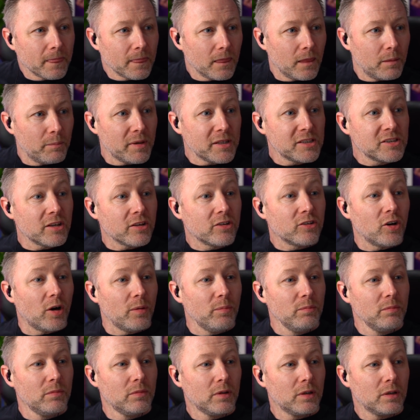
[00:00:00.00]
Mr.
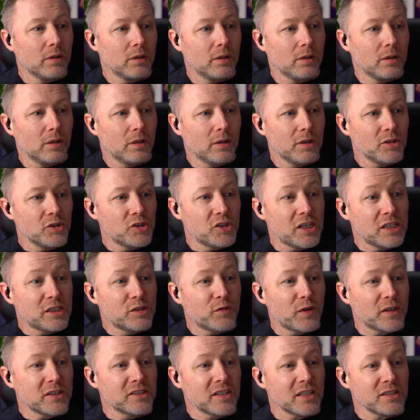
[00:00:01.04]
Tom, Cheese
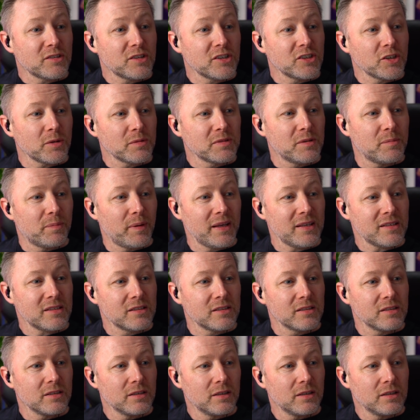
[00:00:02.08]
Fist thanks the subs and bits.